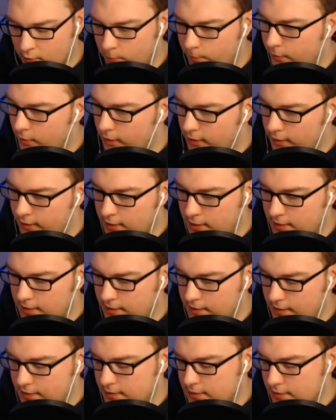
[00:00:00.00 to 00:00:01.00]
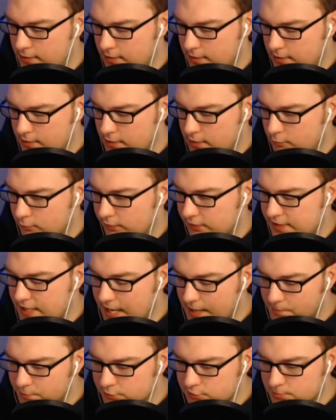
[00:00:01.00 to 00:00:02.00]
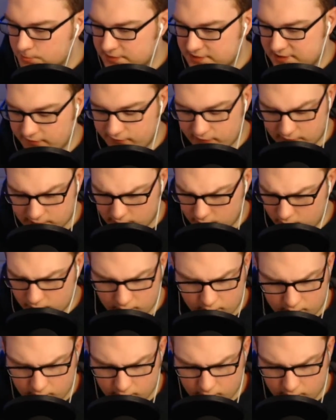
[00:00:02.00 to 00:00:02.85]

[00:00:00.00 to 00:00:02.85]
But with Apple specifically,